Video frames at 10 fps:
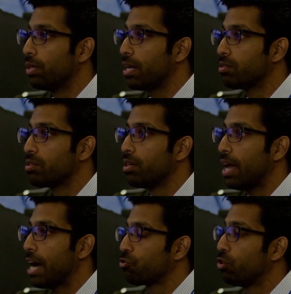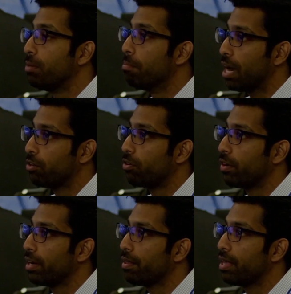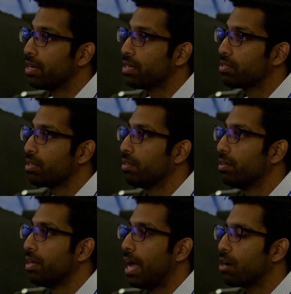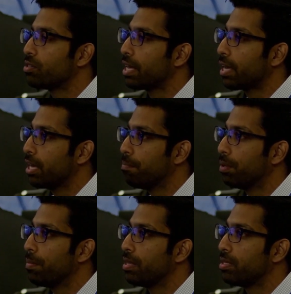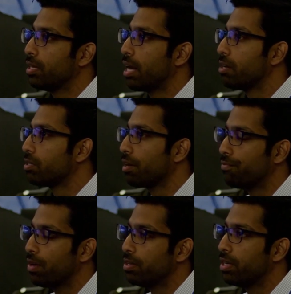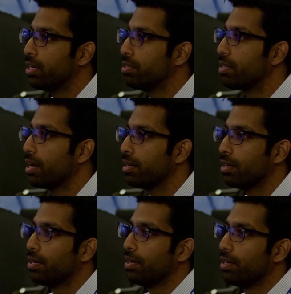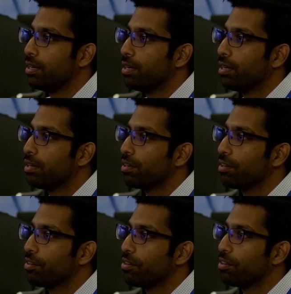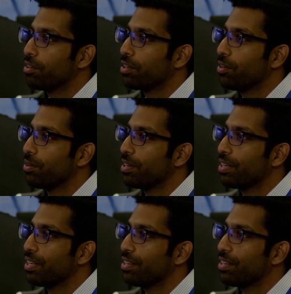that's actually monitoring this, and how does that get implemented? How does it get funded? Is that yeah, yeah. So it